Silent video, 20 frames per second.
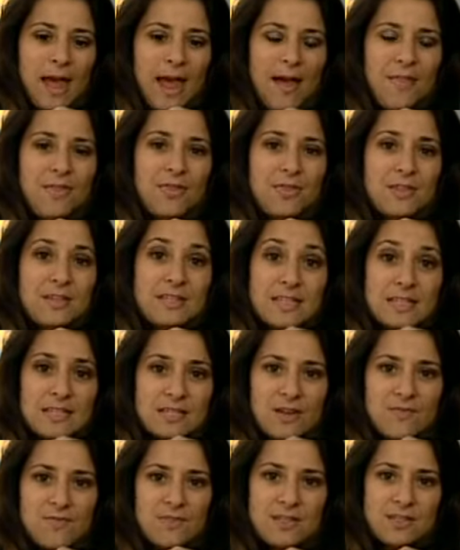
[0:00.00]
and the
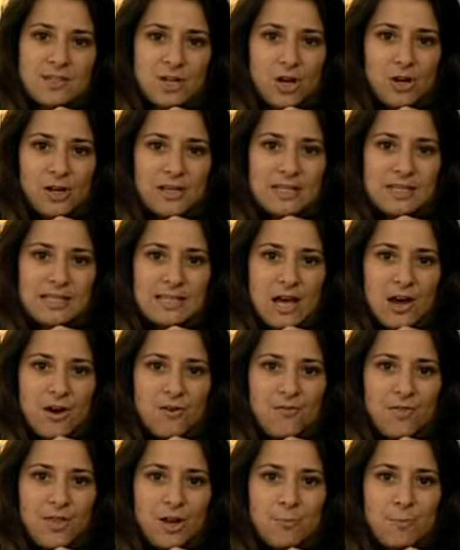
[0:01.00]
disk of the star
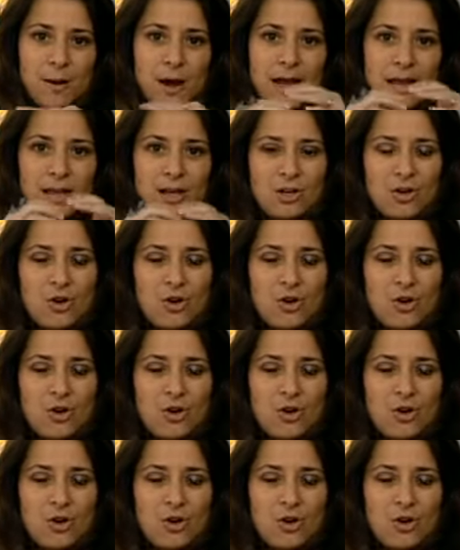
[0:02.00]
itself, thereby